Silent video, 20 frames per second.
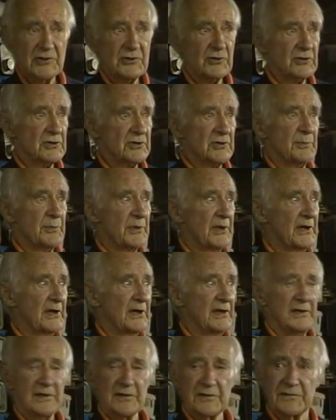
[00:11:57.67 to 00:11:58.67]
It's just to
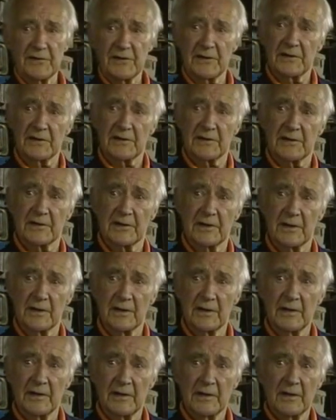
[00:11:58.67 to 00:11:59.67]
preheat the feed. Yeah.
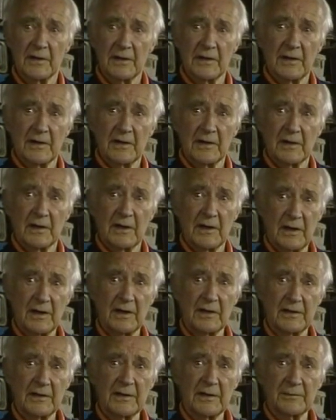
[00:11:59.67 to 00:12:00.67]

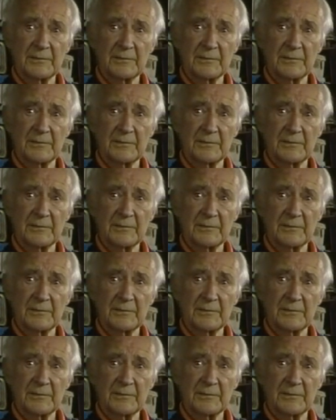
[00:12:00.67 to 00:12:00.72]
Yeah.